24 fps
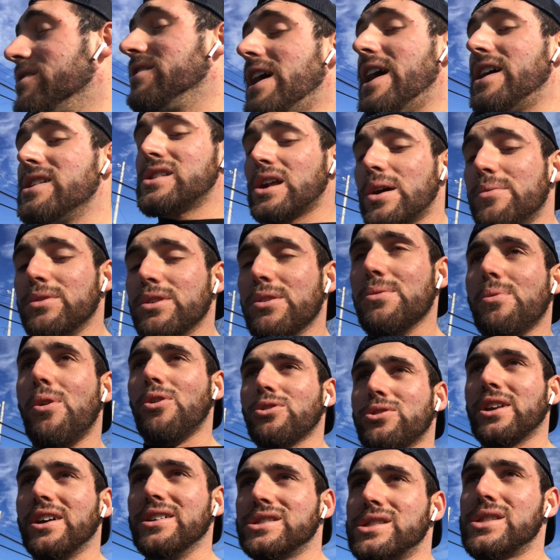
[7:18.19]
last time when I
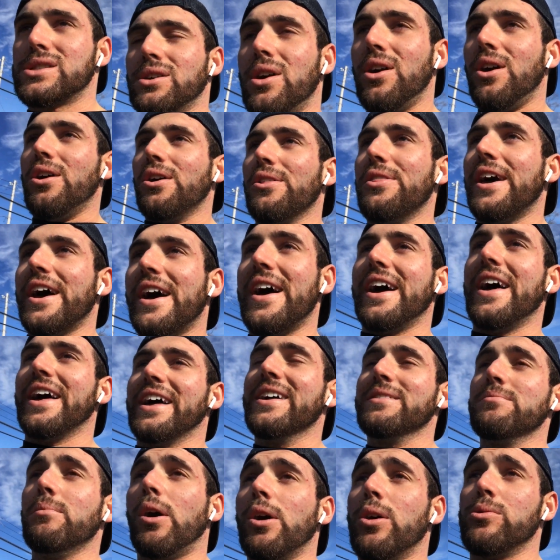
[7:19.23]
bulked, I saw
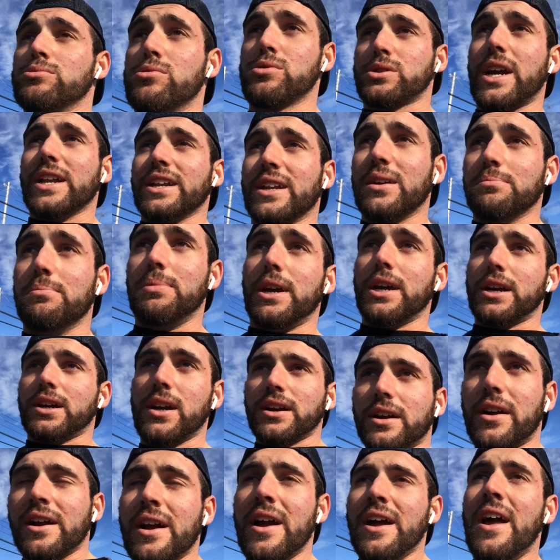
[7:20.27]
that my arms were getting
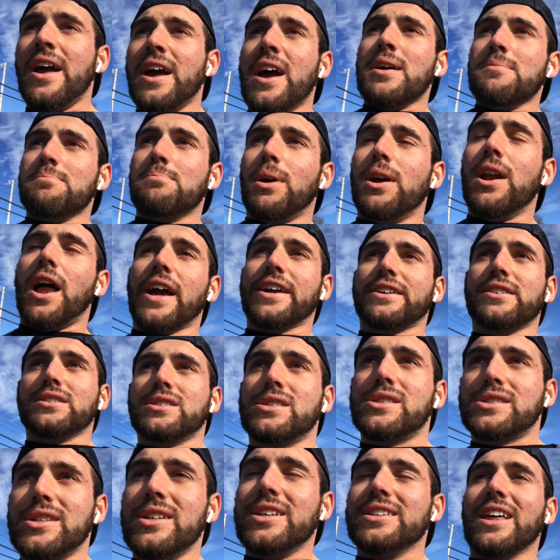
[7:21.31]
bigger, but I could
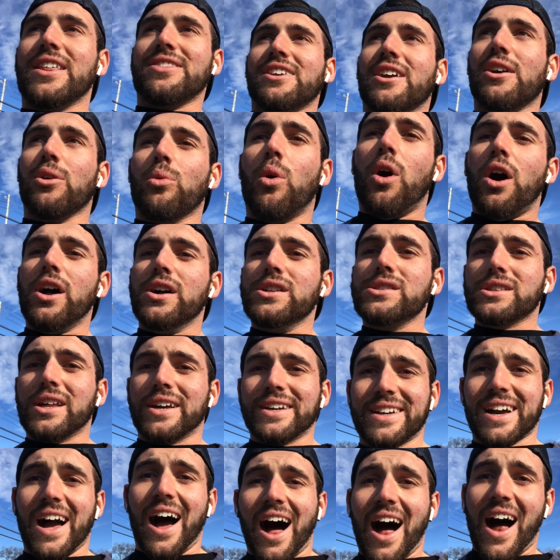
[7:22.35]
see that there was
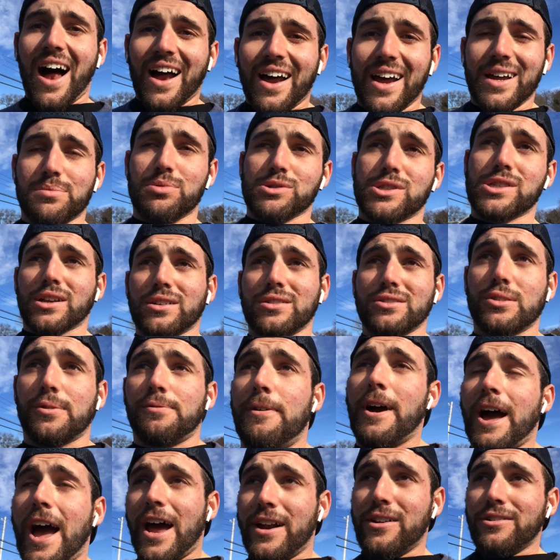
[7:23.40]
like a high percentage
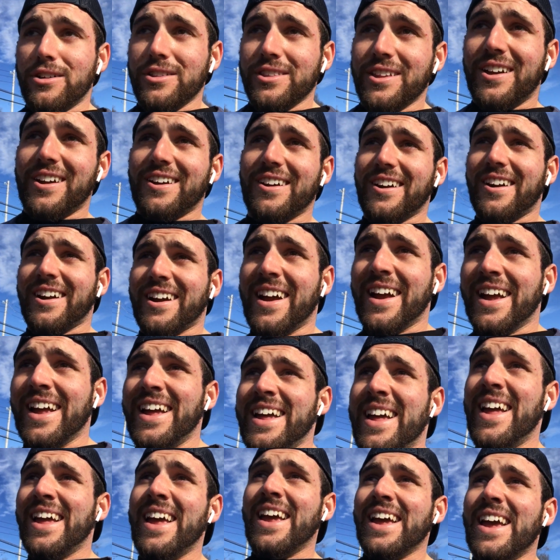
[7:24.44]
of fat on there.
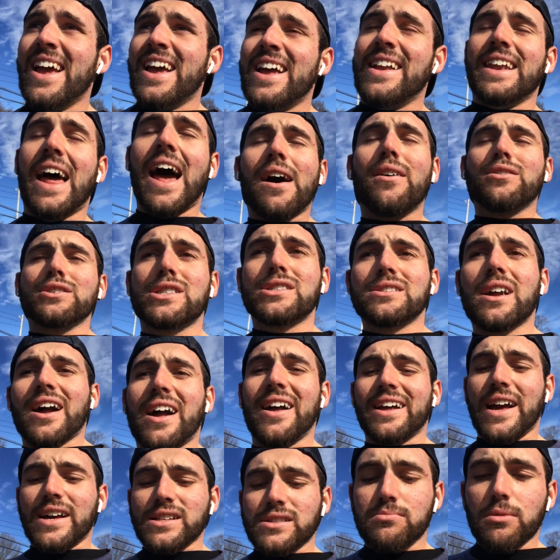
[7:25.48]
Now it's
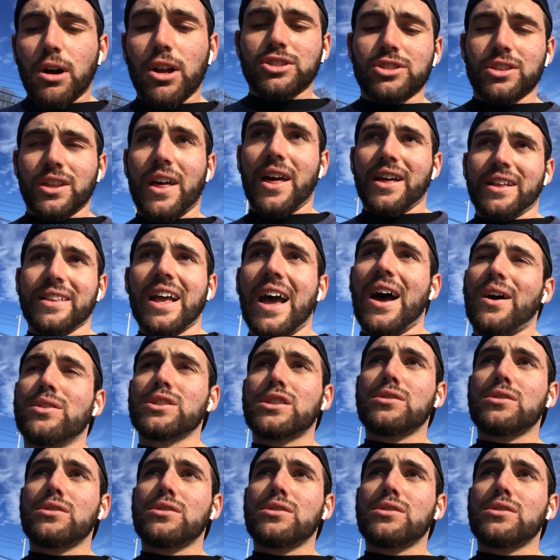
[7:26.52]
not as much that. Now